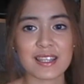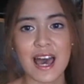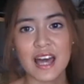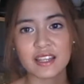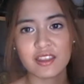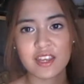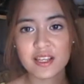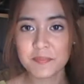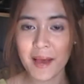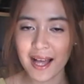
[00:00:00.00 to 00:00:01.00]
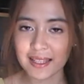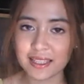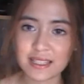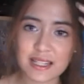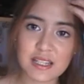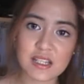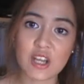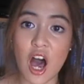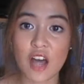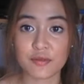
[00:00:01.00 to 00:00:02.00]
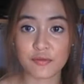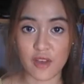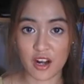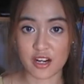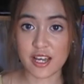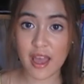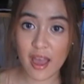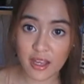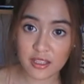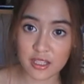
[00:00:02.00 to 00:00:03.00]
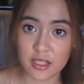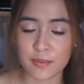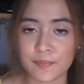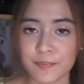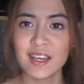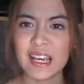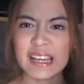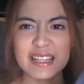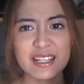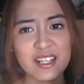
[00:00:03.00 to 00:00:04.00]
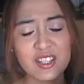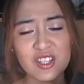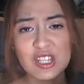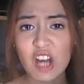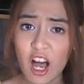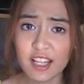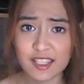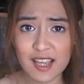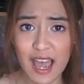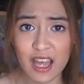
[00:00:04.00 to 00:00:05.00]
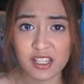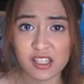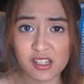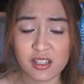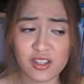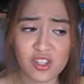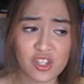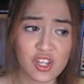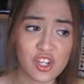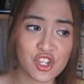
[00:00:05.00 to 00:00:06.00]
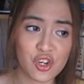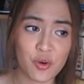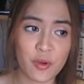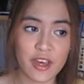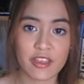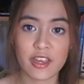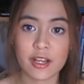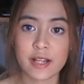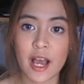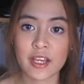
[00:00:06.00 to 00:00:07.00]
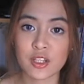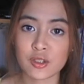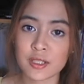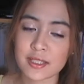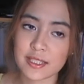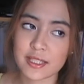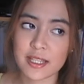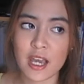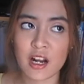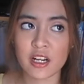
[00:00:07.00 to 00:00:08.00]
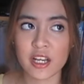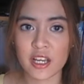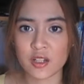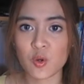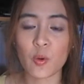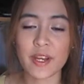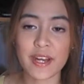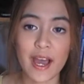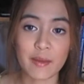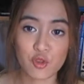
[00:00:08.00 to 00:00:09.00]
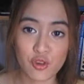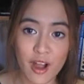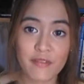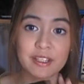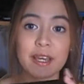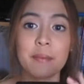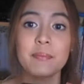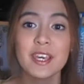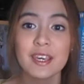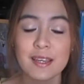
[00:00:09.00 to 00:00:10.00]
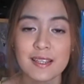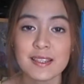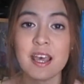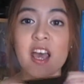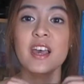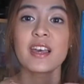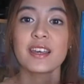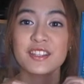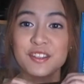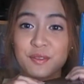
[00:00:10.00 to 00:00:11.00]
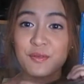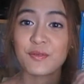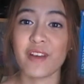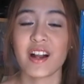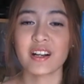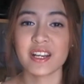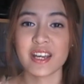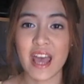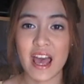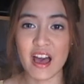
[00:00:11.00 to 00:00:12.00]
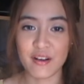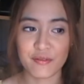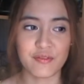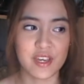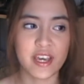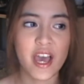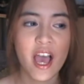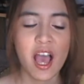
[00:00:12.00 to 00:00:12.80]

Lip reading: that this palette is not very handy. It is not handy in such a way that I couldn't carry it when I'm traveling, because it's very heavy,